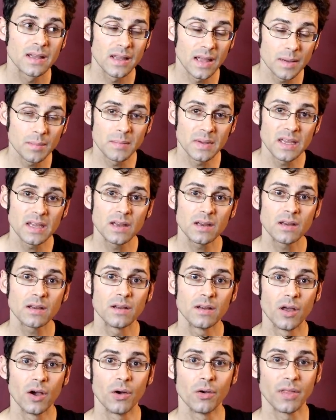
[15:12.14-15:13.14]
let
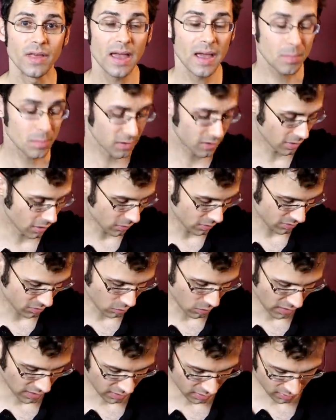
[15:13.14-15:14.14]
me know that below
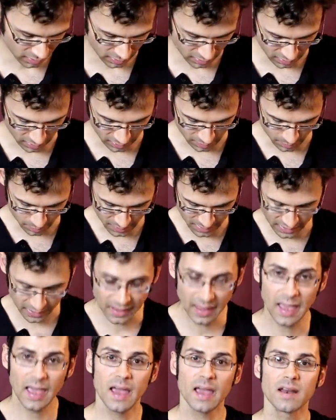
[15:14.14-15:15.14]
as well. My
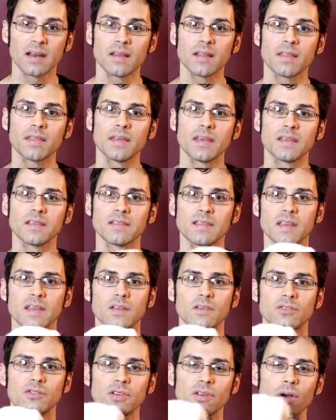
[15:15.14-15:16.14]
cat thinks
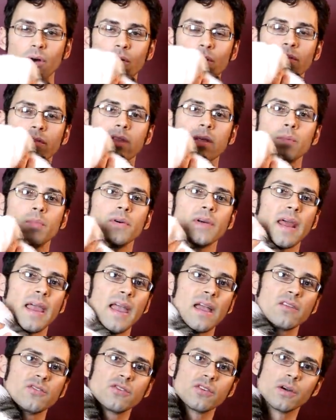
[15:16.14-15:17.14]
that you should only put
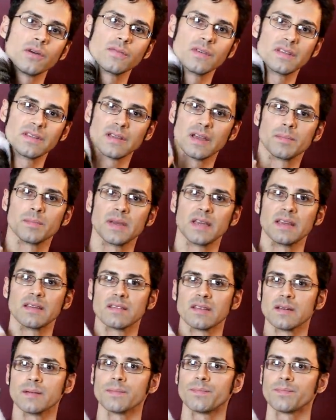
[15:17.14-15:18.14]
anchovies on
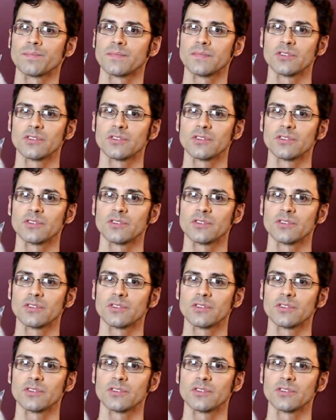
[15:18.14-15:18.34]
pizza.